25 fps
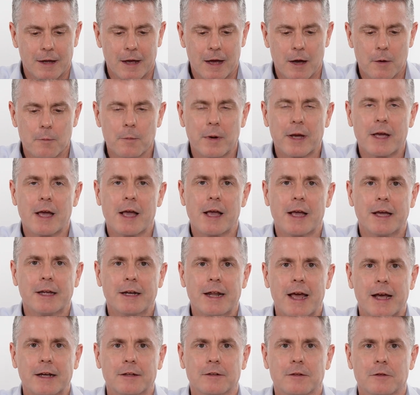And we can
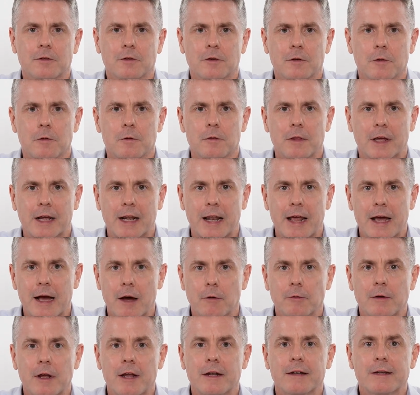connect to the
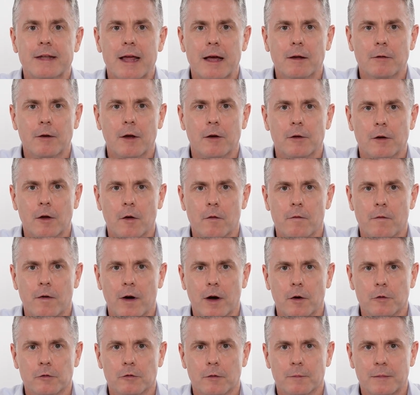cloud, download our
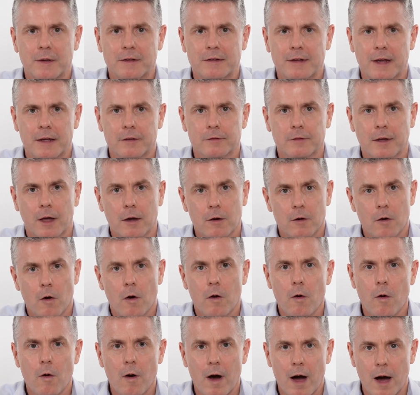files from the tester
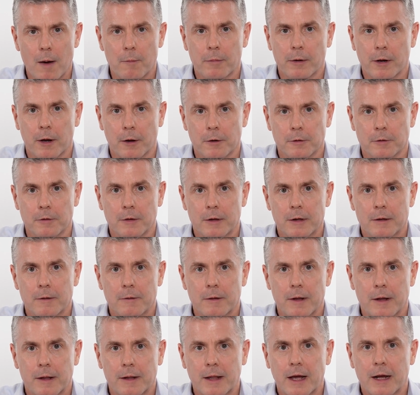or upload.
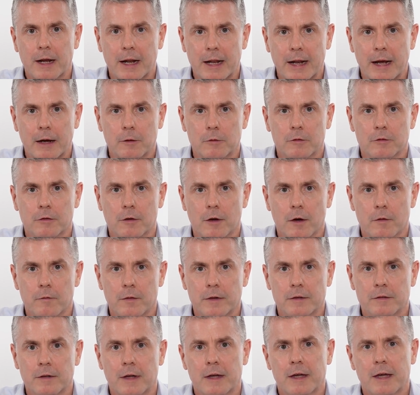And that cloud
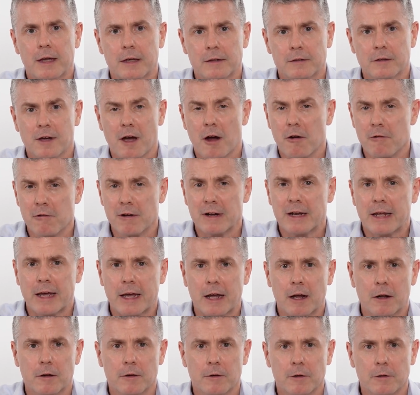service is currently
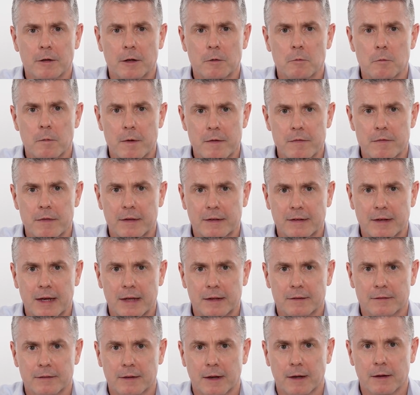included with the
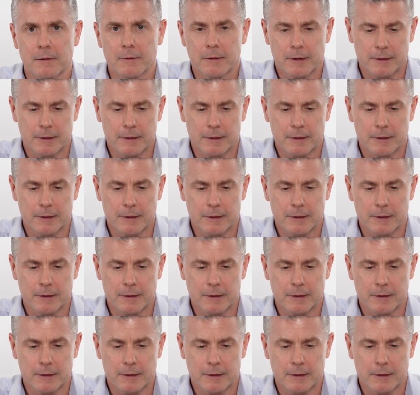tester.